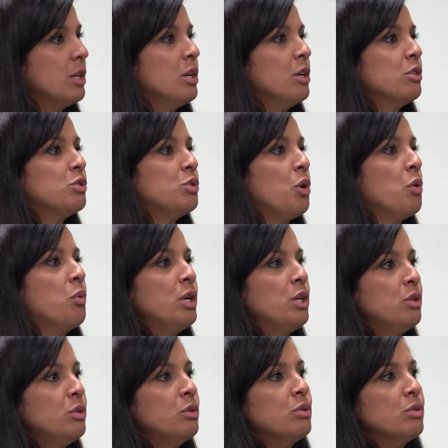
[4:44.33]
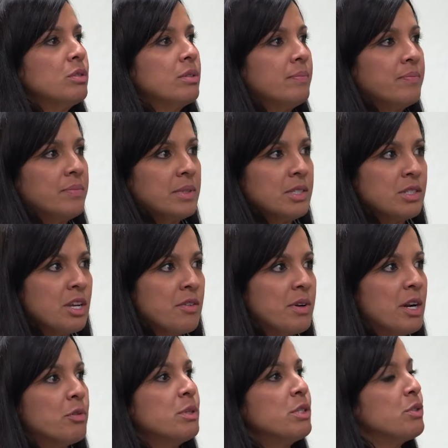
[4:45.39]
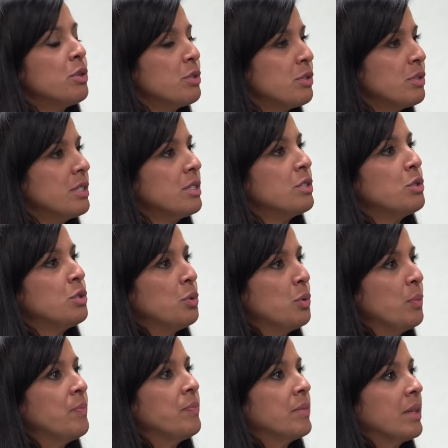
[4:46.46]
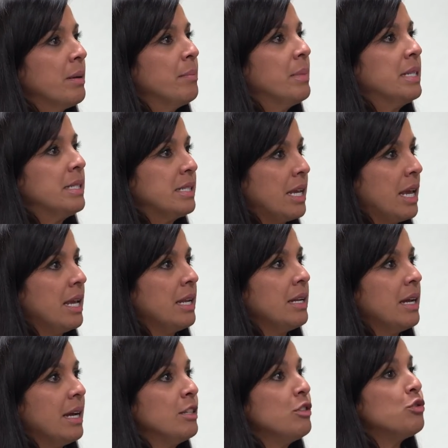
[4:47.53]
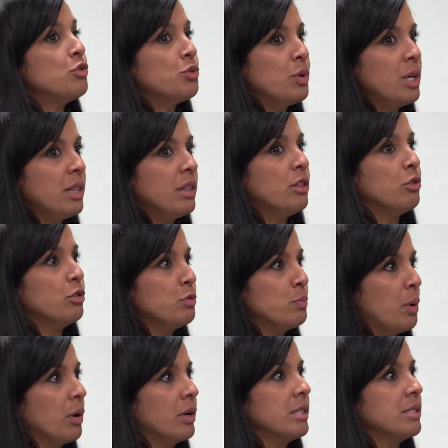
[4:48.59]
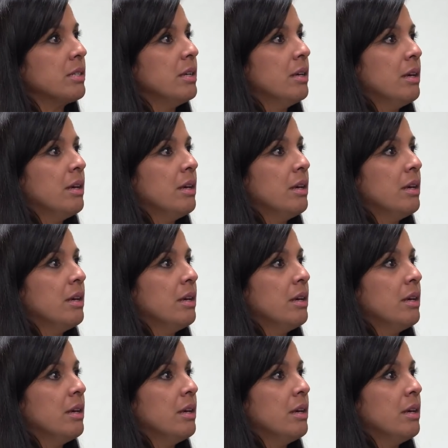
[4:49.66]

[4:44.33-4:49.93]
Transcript: Right. So we use several resources to maintain and treat those pockets.